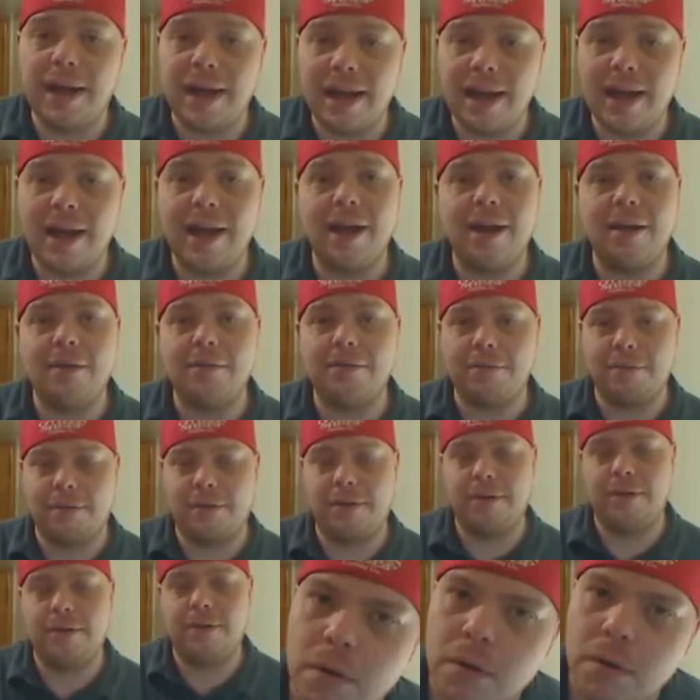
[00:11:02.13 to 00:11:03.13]
to have.
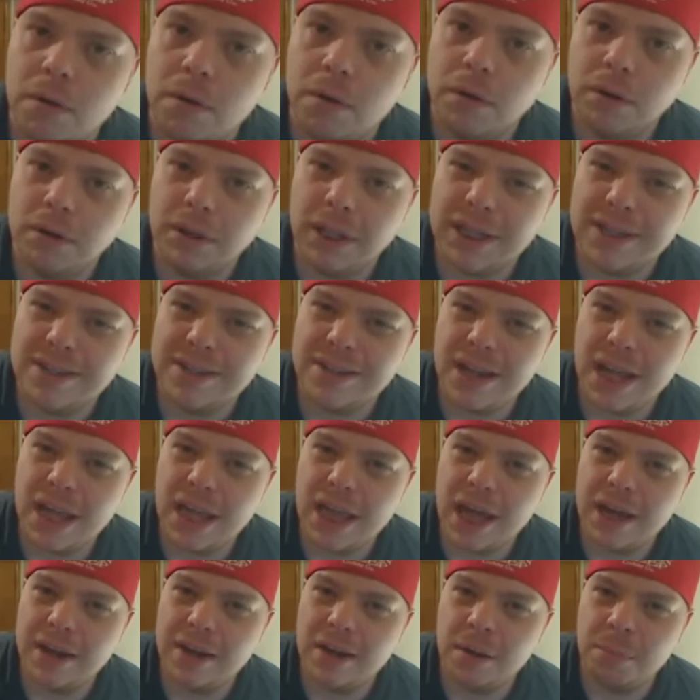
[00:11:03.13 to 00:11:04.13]
Let's say
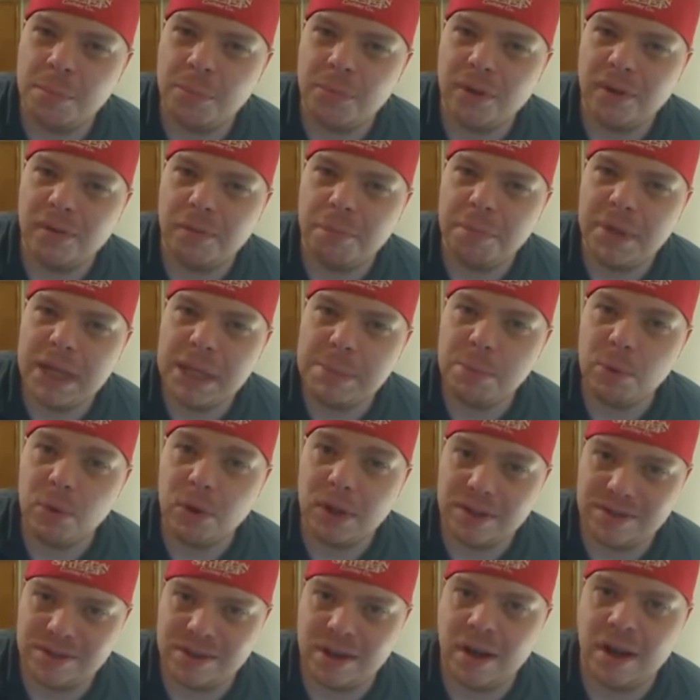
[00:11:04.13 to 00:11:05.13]
that number of
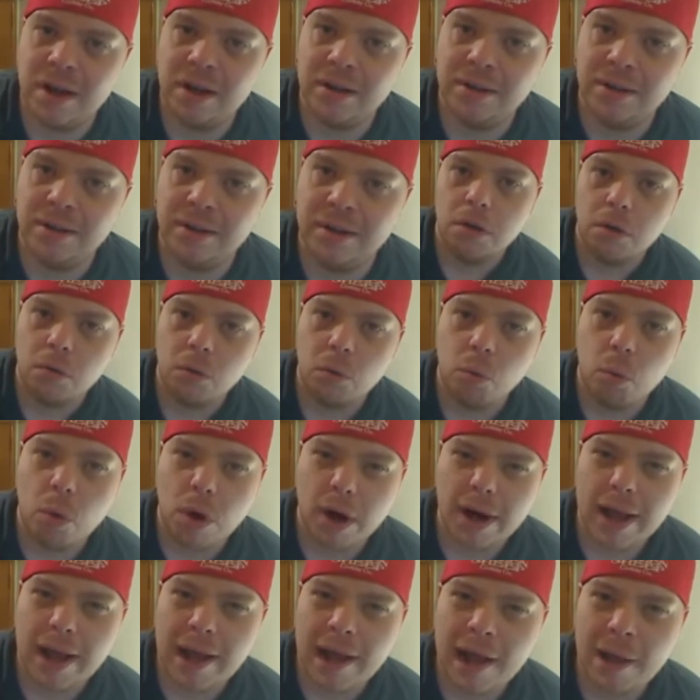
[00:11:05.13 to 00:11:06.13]
people is 100.
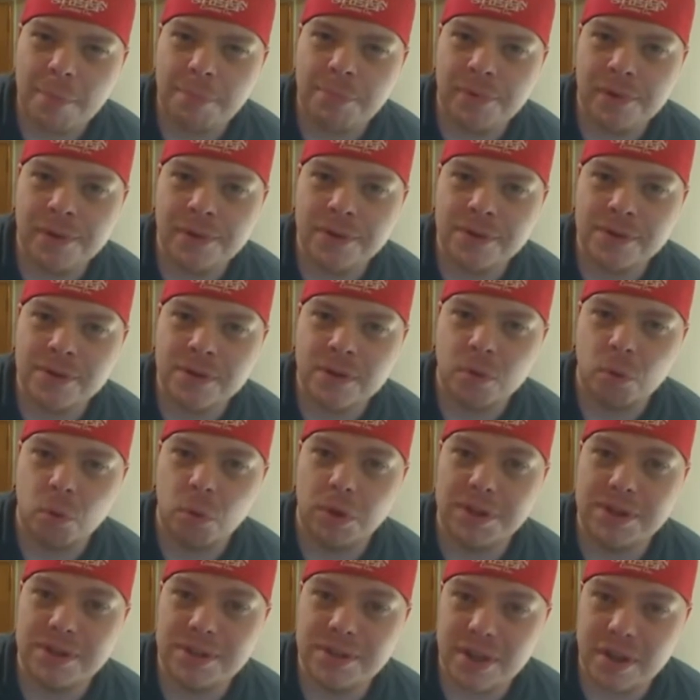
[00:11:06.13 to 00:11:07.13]
What happens
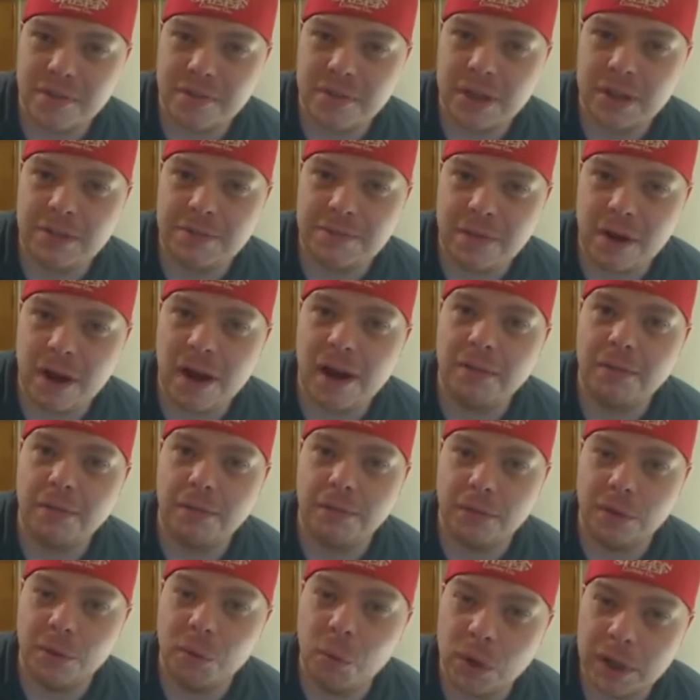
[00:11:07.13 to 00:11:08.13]
when 75
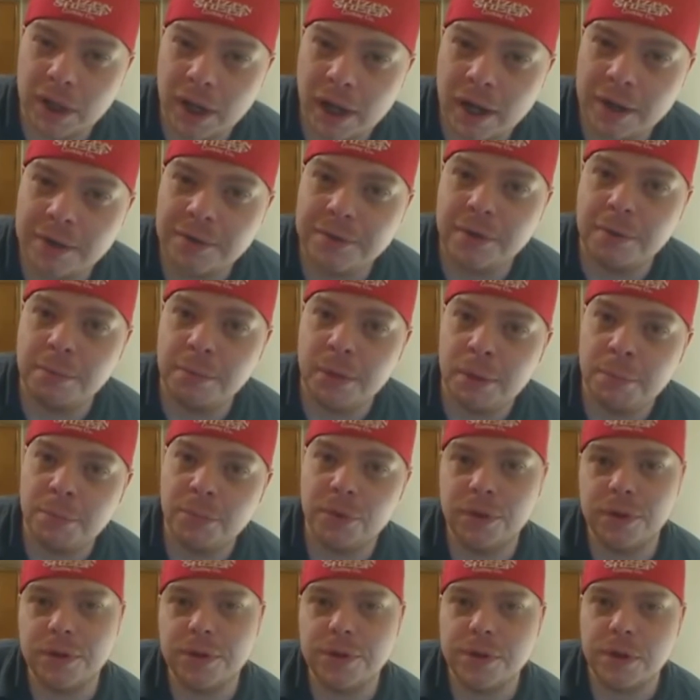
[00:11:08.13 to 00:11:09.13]
of the 100
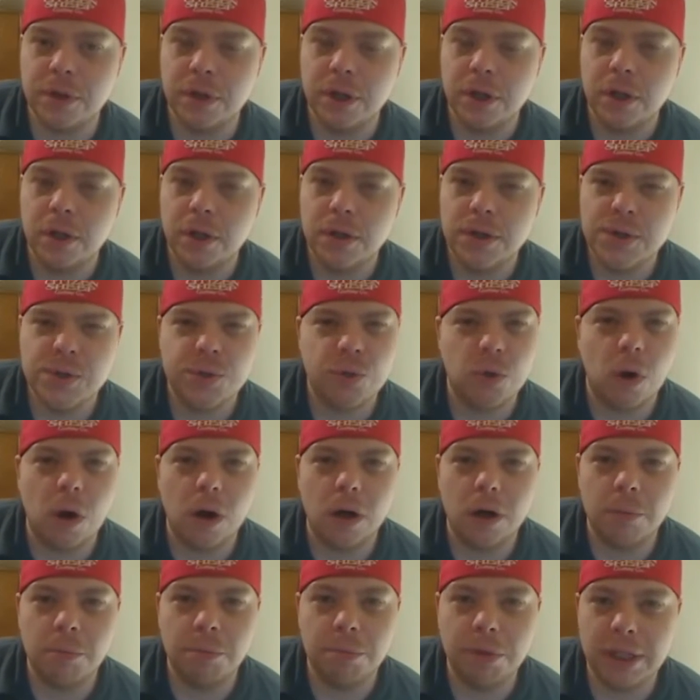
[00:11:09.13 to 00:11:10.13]
members
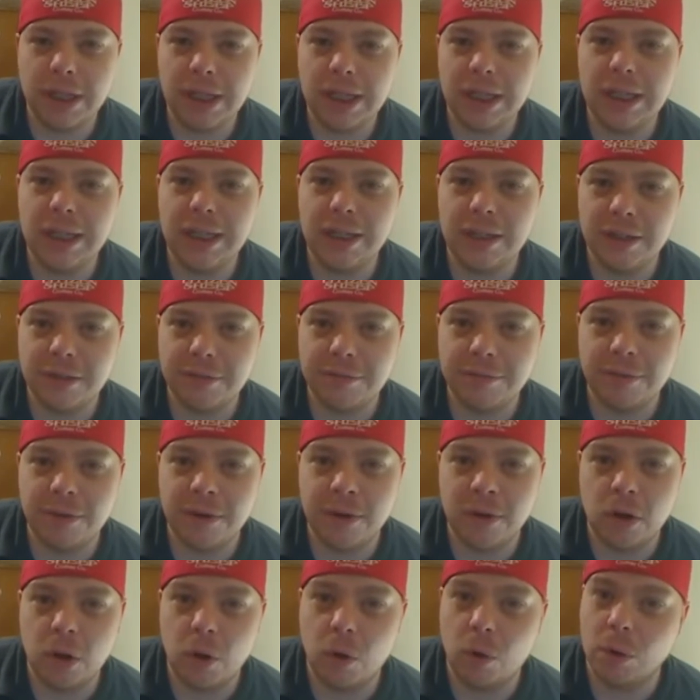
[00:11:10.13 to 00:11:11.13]
draw completely
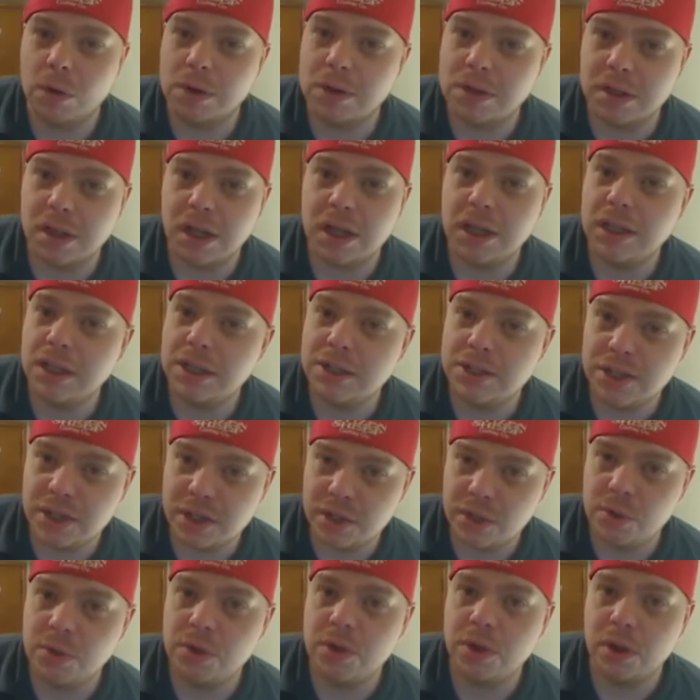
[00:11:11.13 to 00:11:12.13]
different or slightly
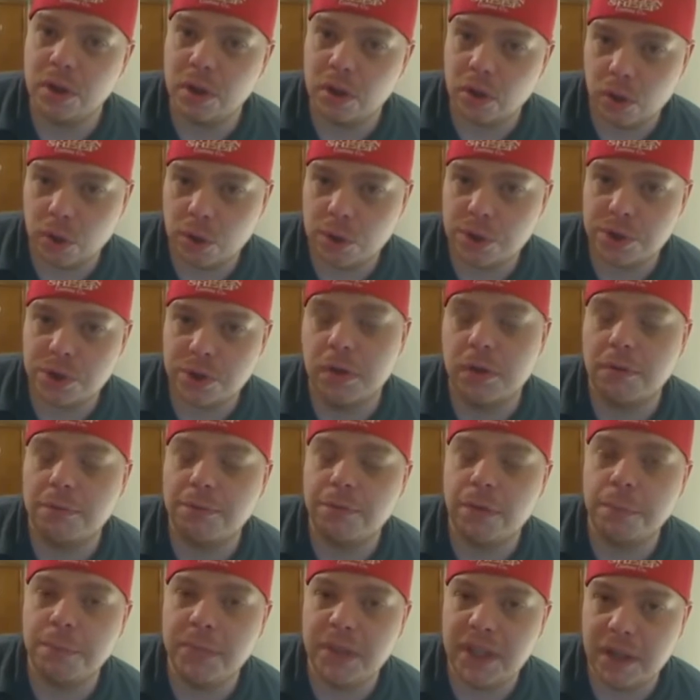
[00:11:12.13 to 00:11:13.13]
skewed conclusions
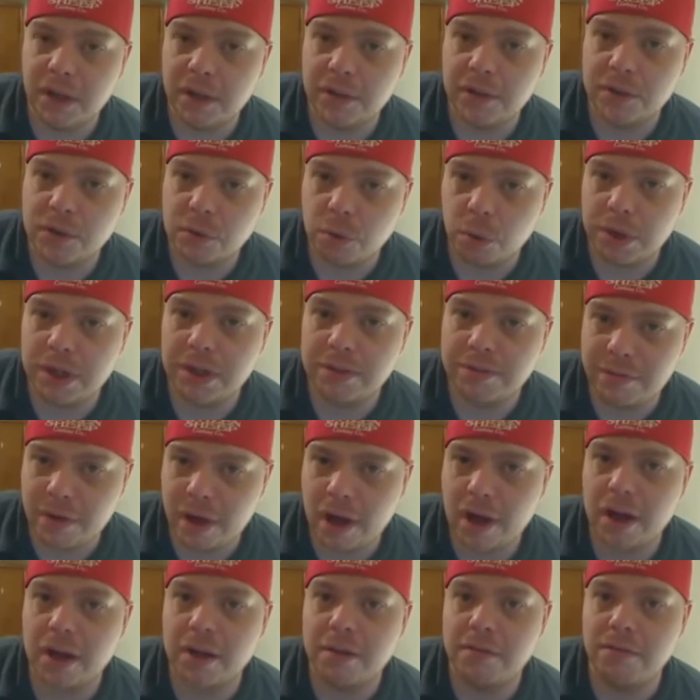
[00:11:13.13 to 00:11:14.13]
from the other
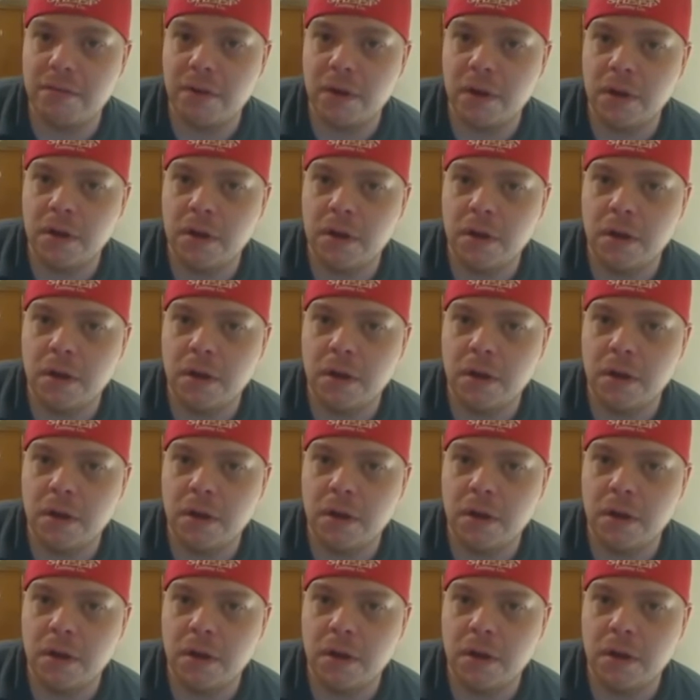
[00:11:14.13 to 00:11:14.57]
25?